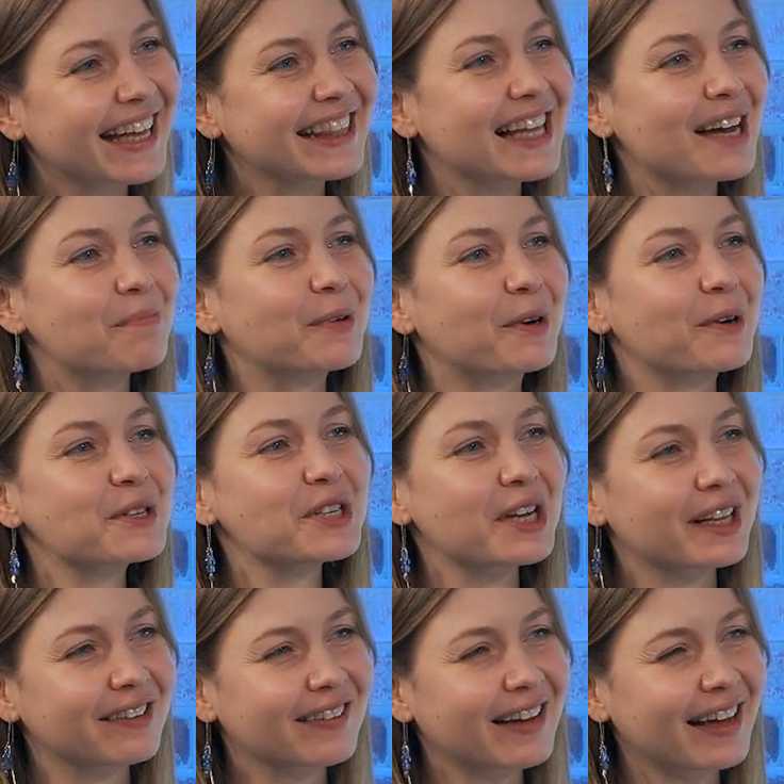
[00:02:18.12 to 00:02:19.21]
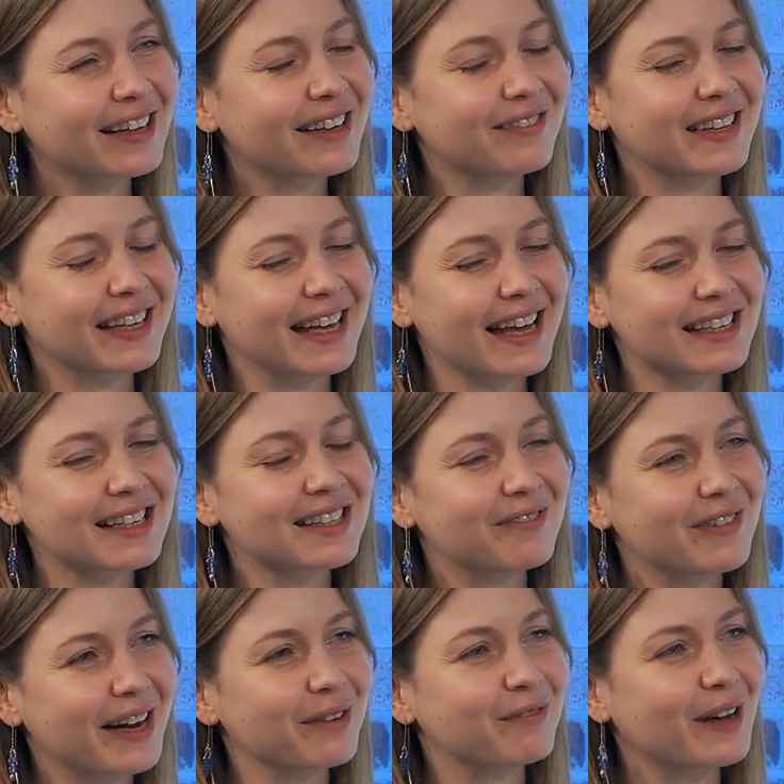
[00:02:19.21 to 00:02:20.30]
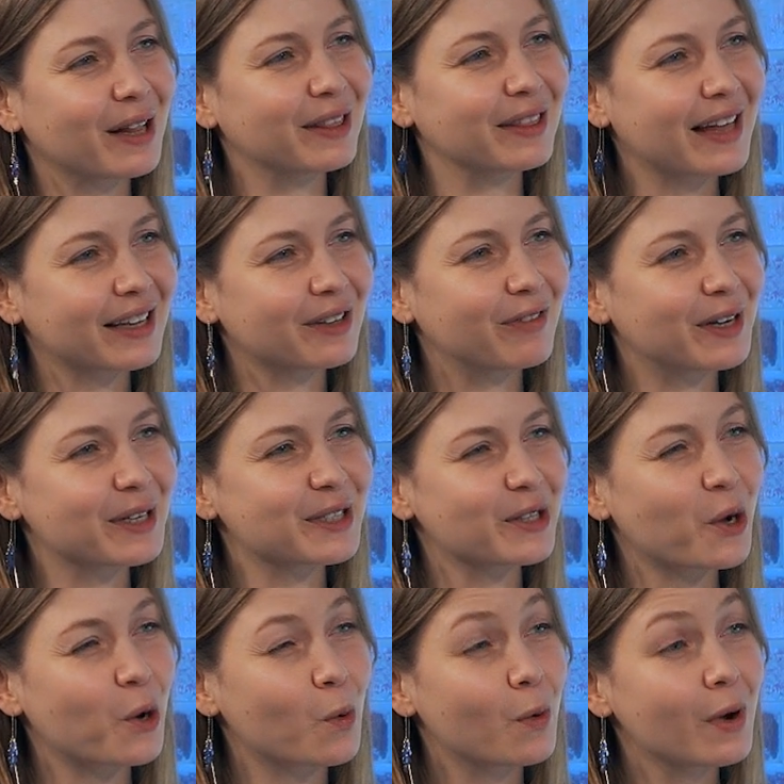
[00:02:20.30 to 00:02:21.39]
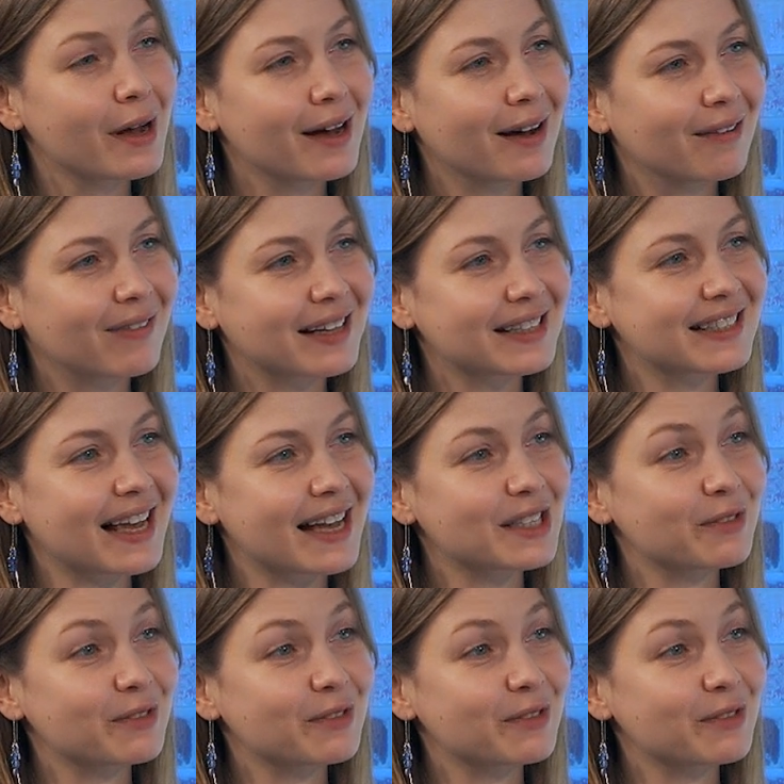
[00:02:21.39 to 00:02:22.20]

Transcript: the approach, and you kind of get it very well that there is no one size